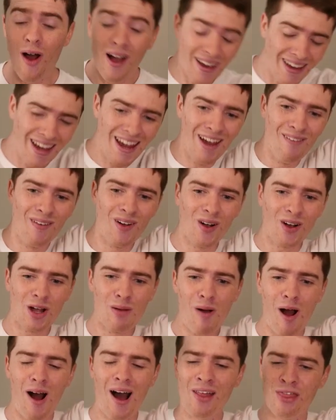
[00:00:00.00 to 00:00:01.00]
yeah, we got
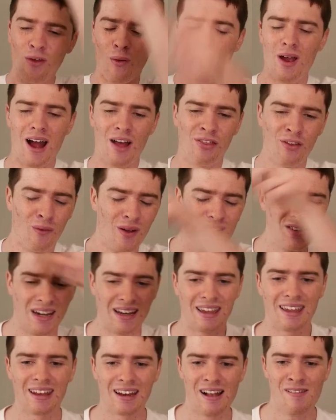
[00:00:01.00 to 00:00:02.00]
Komodo. I thought we
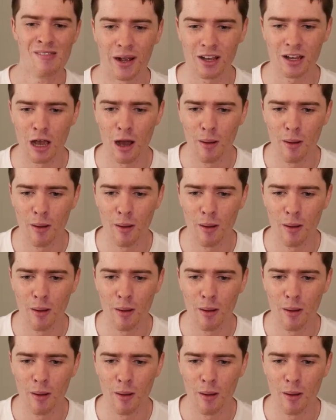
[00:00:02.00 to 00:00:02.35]
didn't get it, but